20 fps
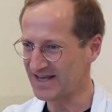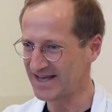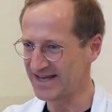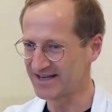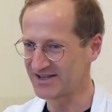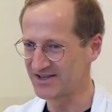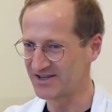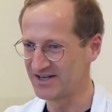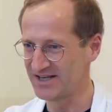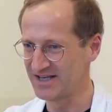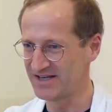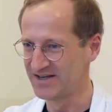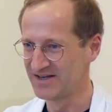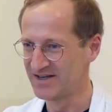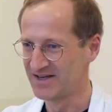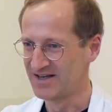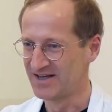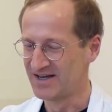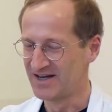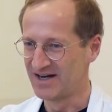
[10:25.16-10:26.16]
actually,
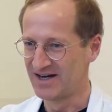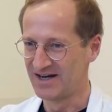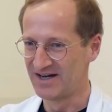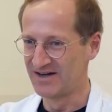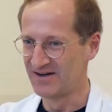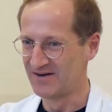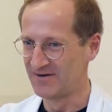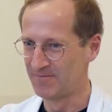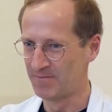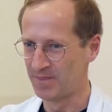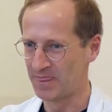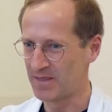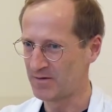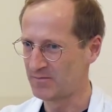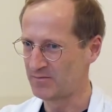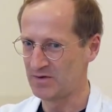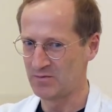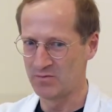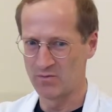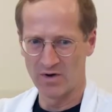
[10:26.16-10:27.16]

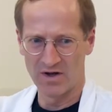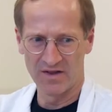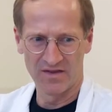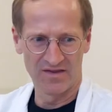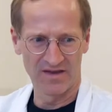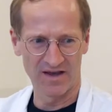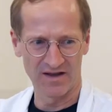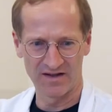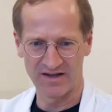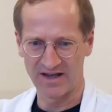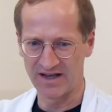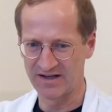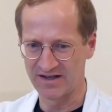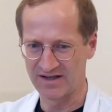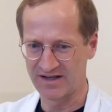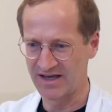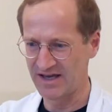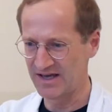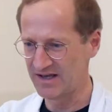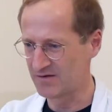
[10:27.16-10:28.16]
we once had
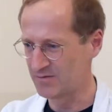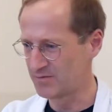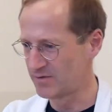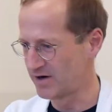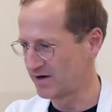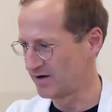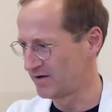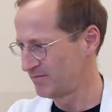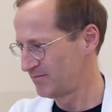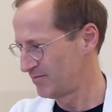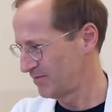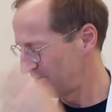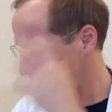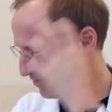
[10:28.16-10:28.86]
a case where